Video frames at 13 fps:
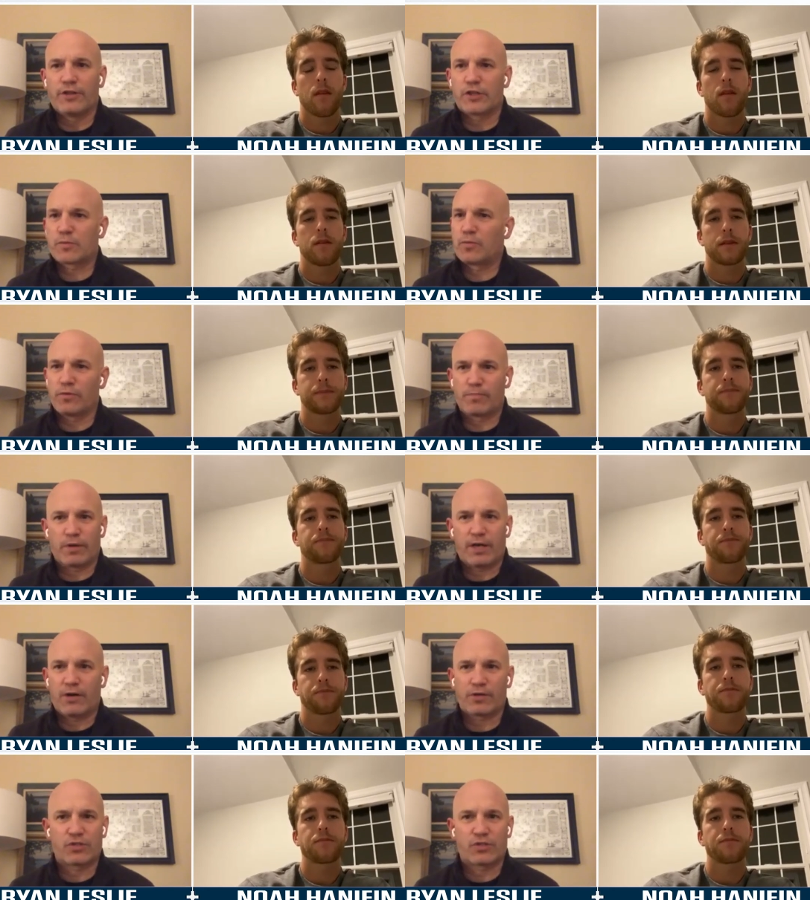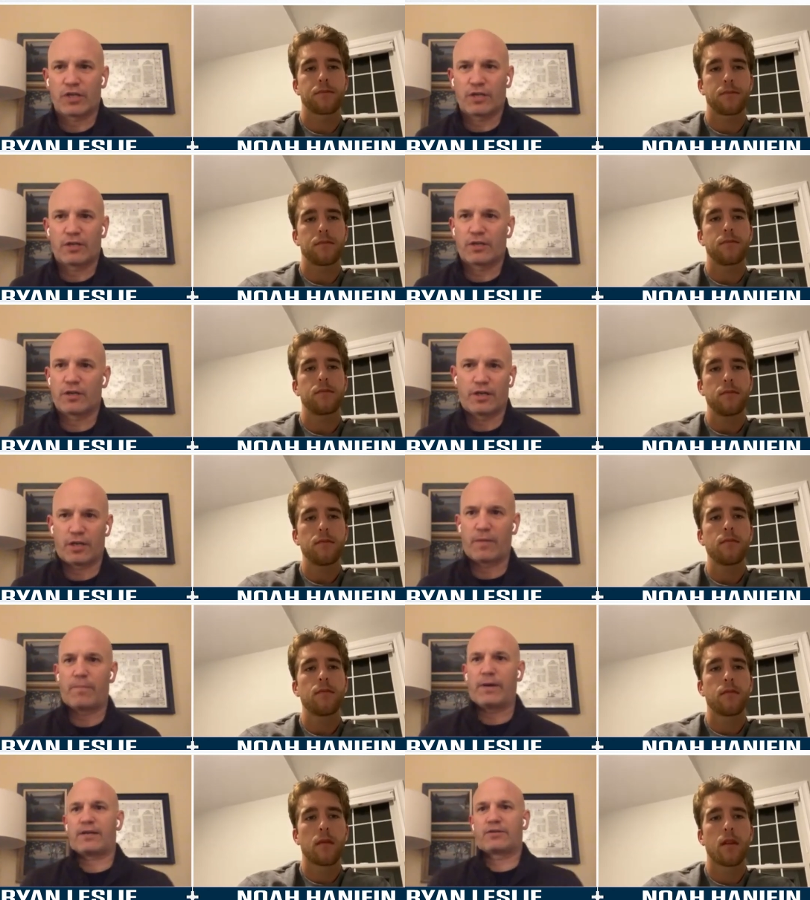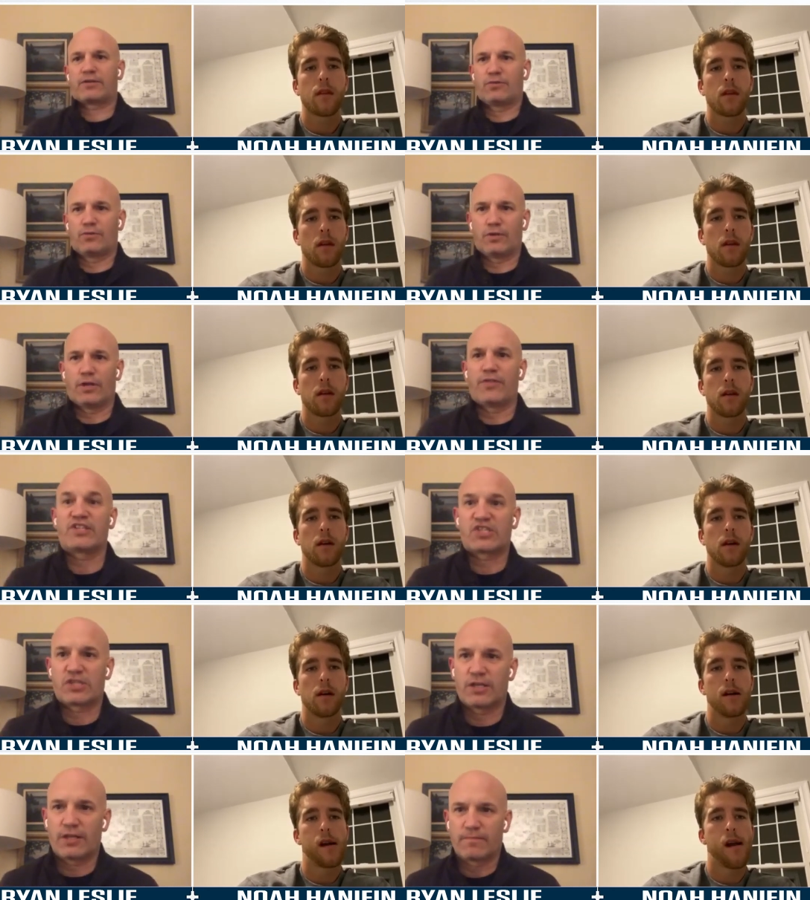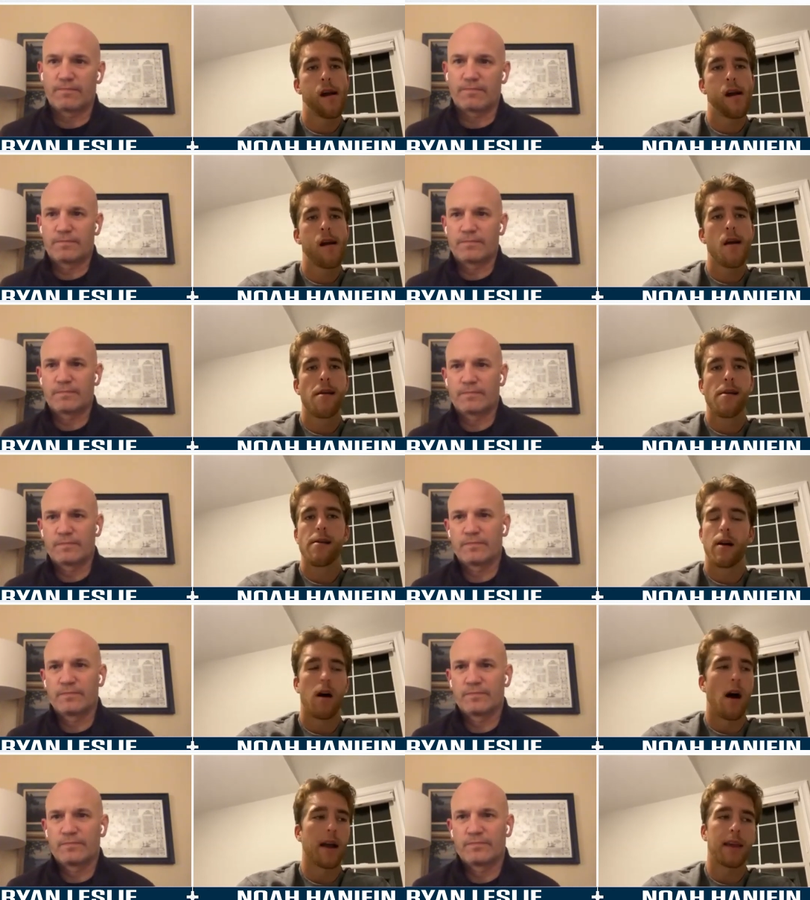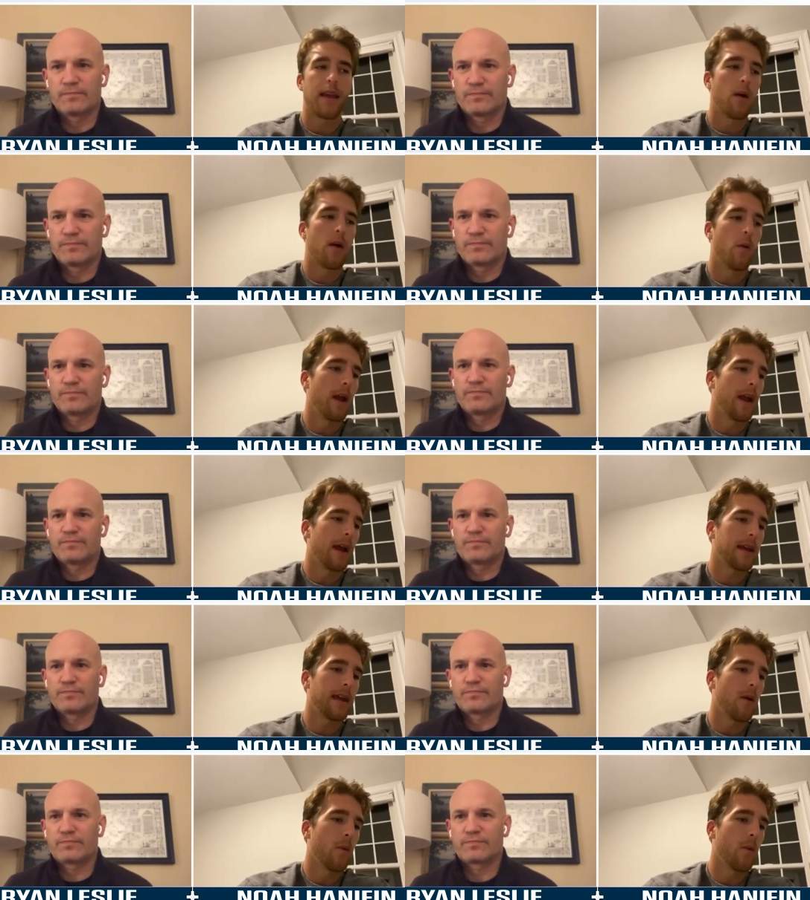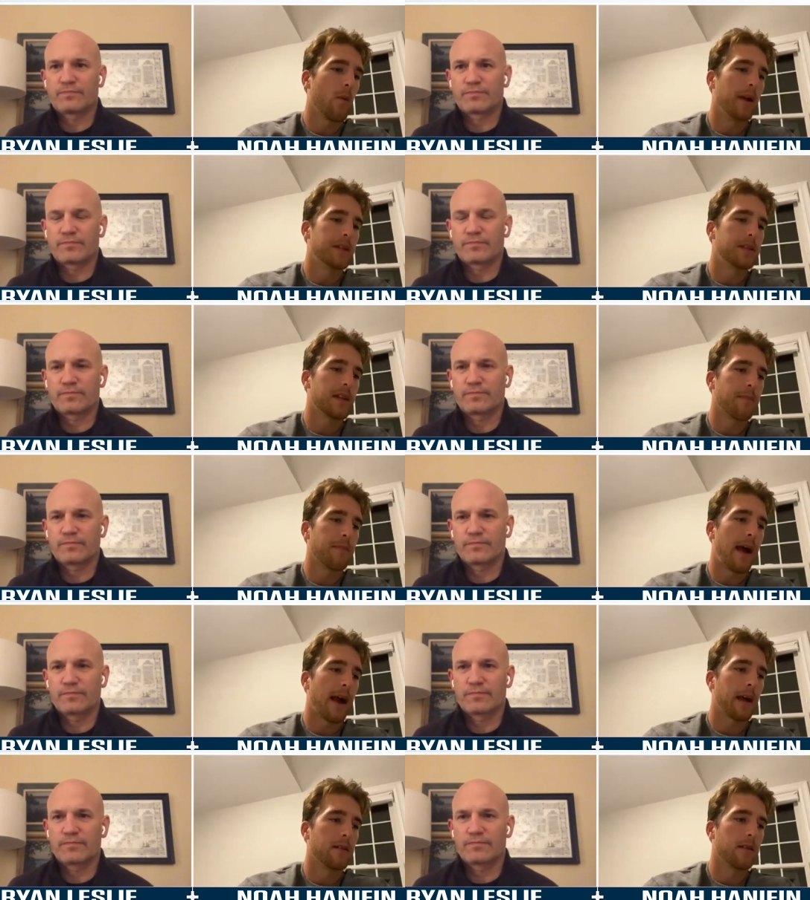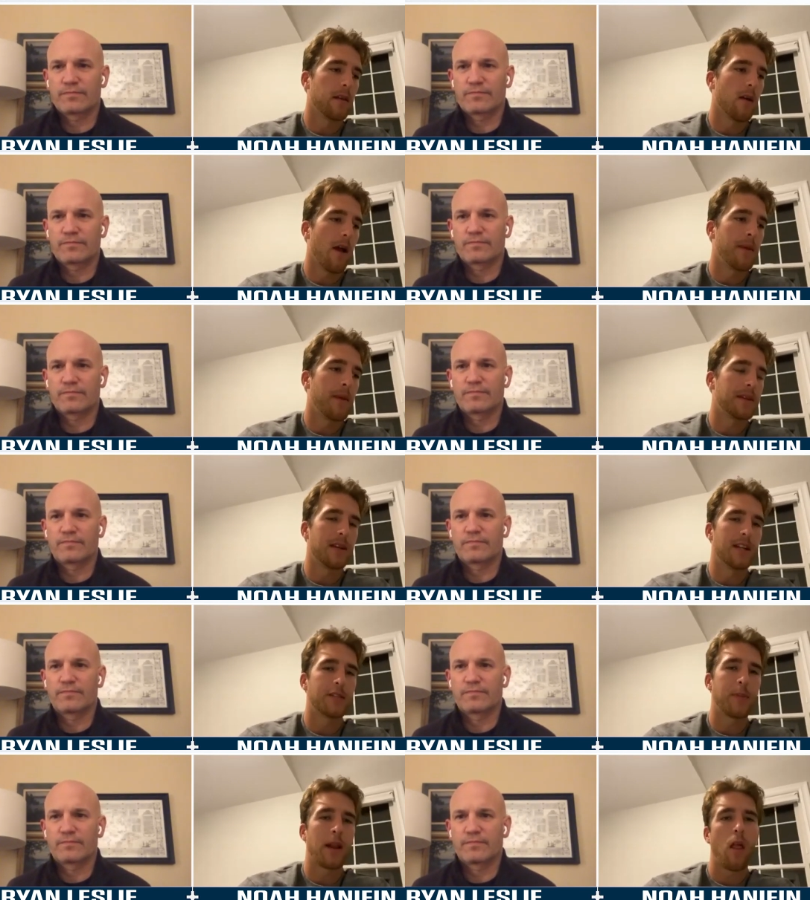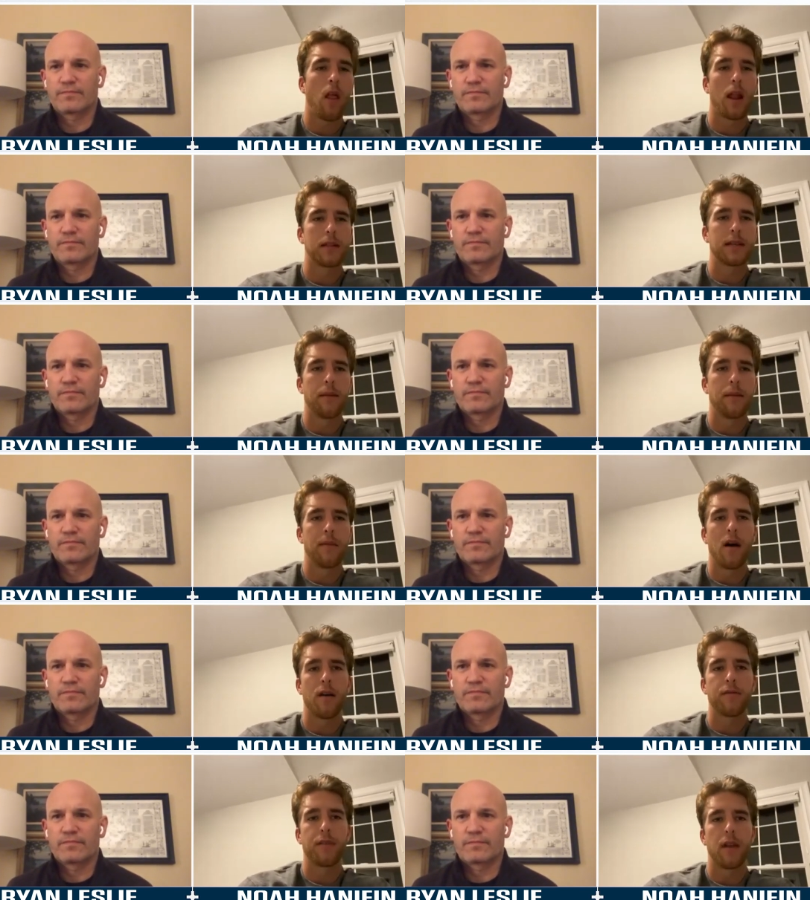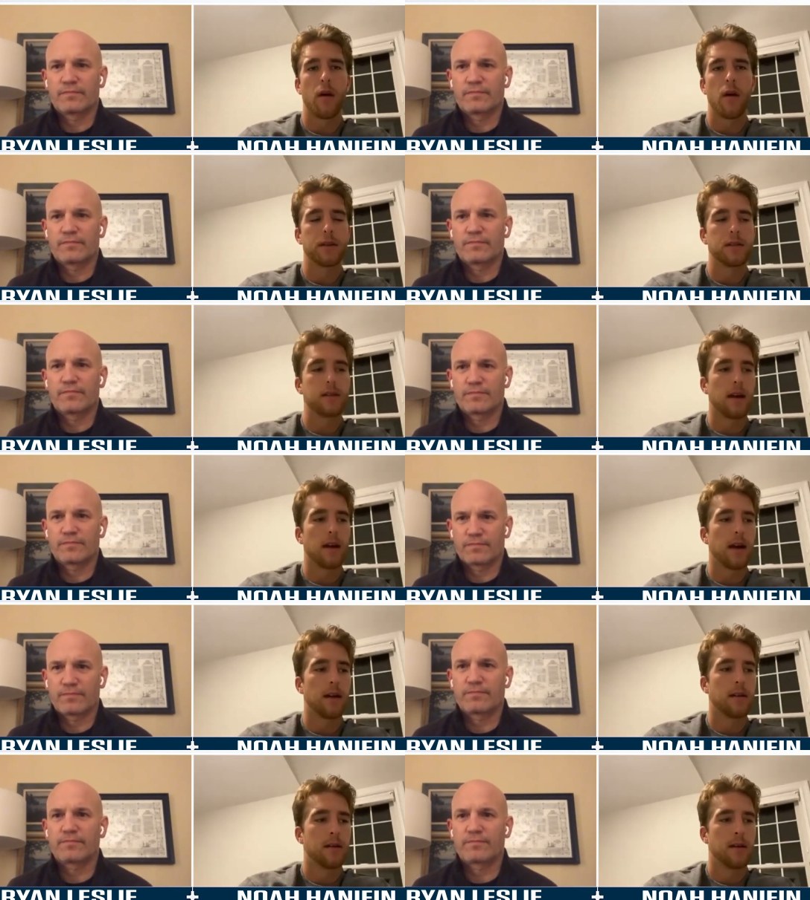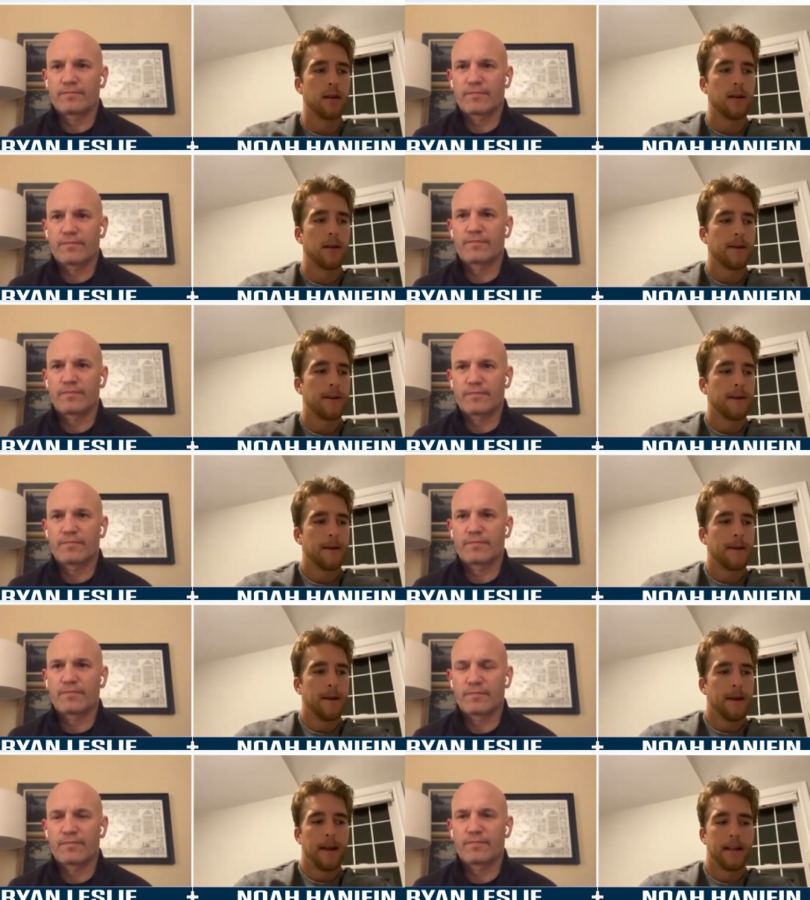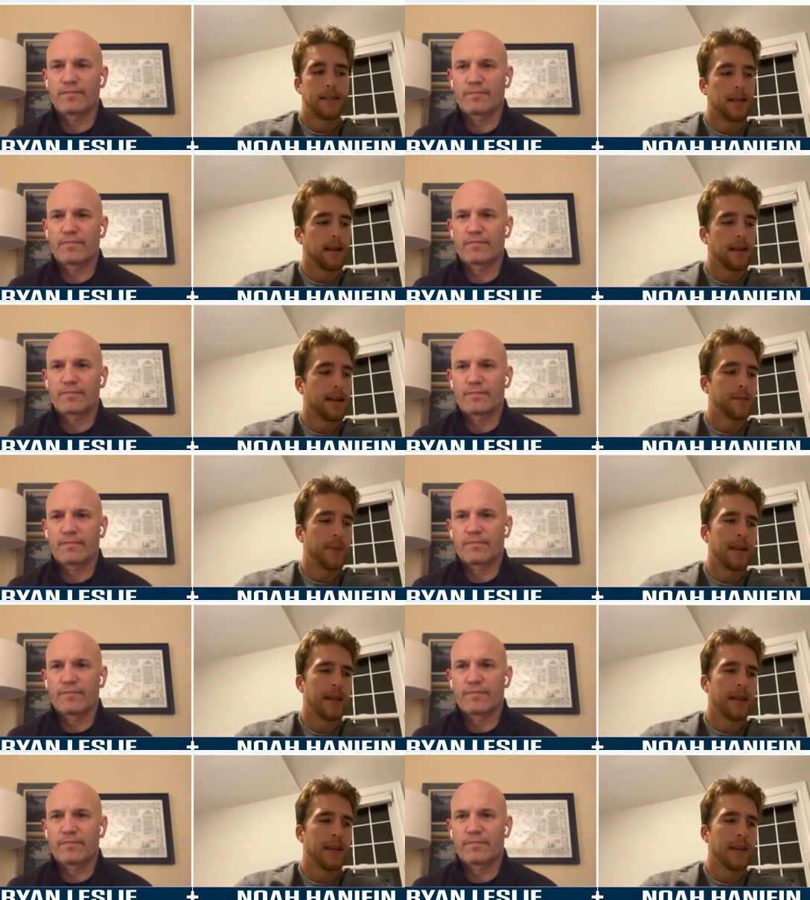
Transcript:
Speaker 1: this point, but how excited are you to get back to uh, this city? Oh, I can't
Speaker 2: wait. I can't wait just to get back and, you know, I miss it. It's been a lot of time off, you know, it's, uh, it's uh, it's been